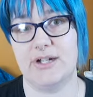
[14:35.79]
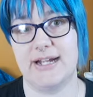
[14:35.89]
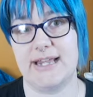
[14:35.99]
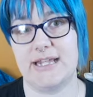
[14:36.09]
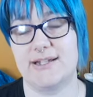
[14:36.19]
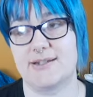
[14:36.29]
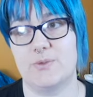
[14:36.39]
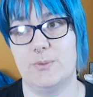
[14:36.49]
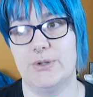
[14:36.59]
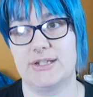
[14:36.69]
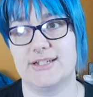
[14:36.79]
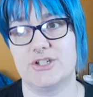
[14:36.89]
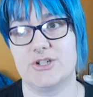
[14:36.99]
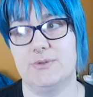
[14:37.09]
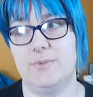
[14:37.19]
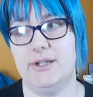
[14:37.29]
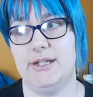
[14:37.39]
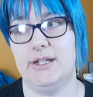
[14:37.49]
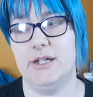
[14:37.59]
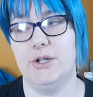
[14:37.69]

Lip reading: and I think it is one book that should be